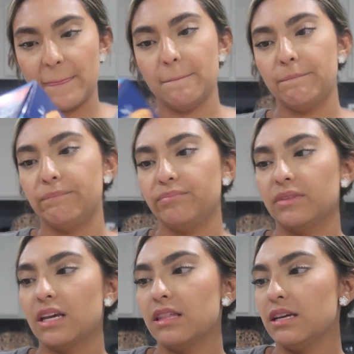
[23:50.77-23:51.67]

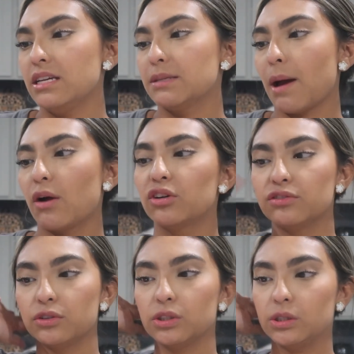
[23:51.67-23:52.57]
Mm, these
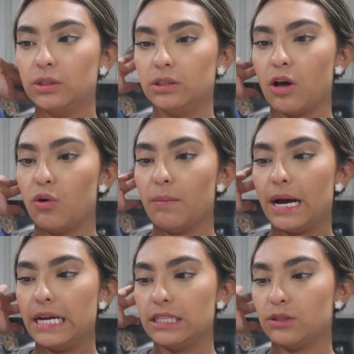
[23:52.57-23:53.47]
powerful oat
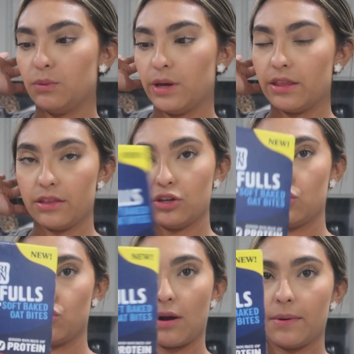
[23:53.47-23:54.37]
bites with
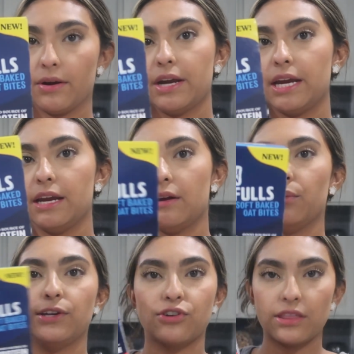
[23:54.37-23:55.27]
strawberry.
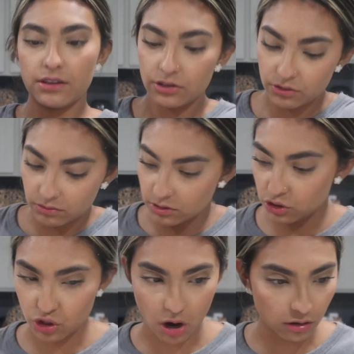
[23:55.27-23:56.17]
We tried the, the
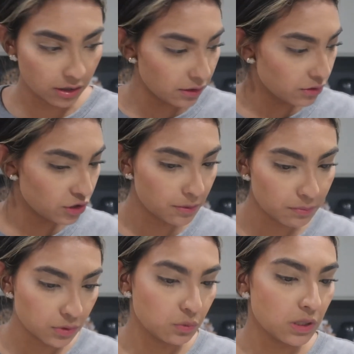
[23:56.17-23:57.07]
chocolate
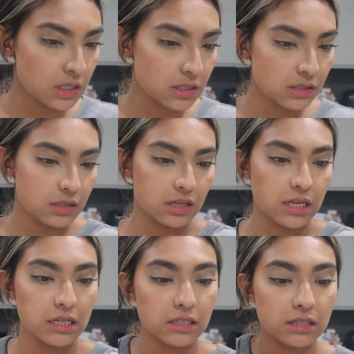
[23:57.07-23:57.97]
chipped ones,
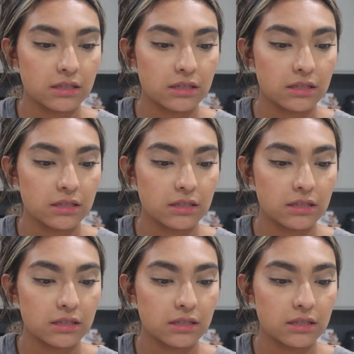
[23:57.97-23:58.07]
these,